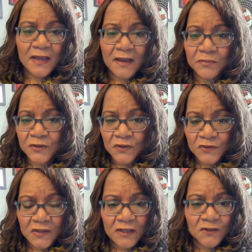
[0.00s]
and
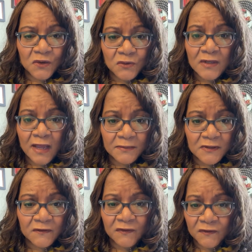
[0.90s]
producing new types
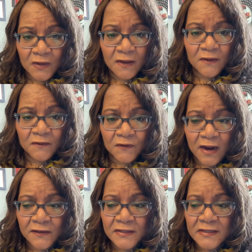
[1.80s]
of
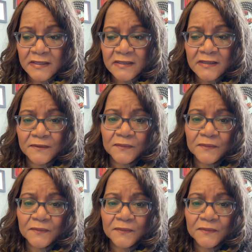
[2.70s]
viruses,